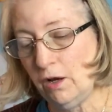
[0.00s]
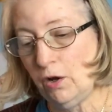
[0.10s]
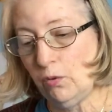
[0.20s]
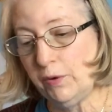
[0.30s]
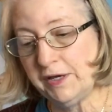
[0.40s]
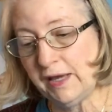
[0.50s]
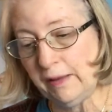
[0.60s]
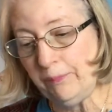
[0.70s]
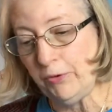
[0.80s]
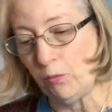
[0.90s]
We
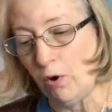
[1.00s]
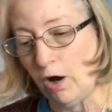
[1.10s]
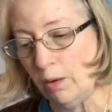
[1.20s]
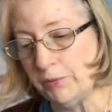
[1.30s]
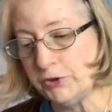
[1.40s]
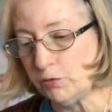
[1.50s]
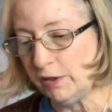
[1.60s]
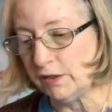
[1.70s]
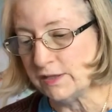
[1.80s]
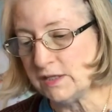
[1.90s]
keep the wall
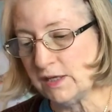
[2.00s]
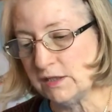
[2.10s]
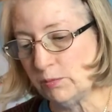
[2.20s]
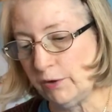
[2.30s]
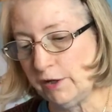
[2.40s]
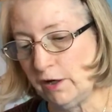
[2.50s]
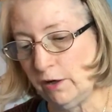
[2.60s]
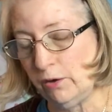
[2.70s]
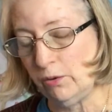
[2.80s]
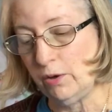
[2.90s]
between us as we
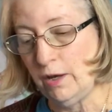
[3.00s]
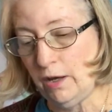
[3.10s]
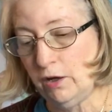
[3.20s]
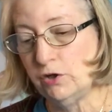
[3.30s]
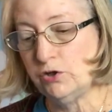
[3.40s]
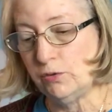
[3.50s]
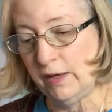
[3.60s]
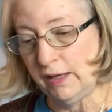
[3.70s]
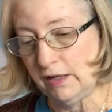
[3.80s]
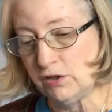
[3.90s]
go, to
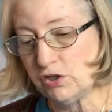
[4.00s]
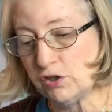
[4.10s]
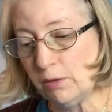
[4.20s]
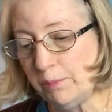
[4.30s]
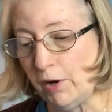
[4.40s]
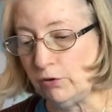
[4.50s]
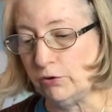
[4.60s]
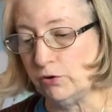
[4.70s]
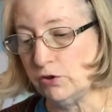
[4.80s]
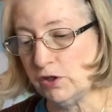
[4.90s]
each the
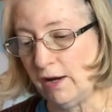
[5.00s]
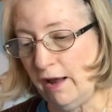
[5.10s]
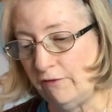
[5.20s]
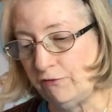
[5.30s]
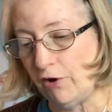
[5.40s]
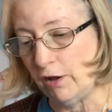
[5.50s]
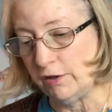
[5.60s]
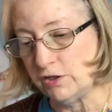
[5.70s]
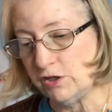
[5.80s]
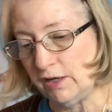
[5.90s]
boulders that have
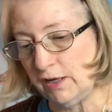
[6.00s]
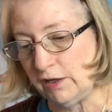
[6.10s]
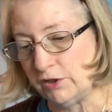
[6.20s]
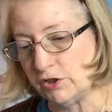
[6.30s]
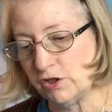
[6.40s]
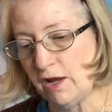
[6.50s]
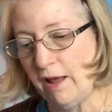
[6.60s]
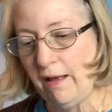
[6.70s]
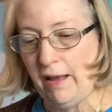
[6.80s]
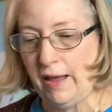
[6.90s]
fallen to each,
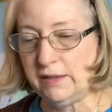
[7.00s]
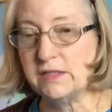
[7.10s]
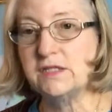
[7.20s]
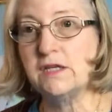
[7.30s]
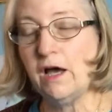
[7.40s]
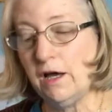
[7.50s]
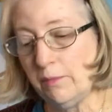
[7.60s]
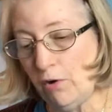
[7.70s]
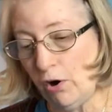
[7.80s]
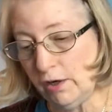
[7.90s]
and some are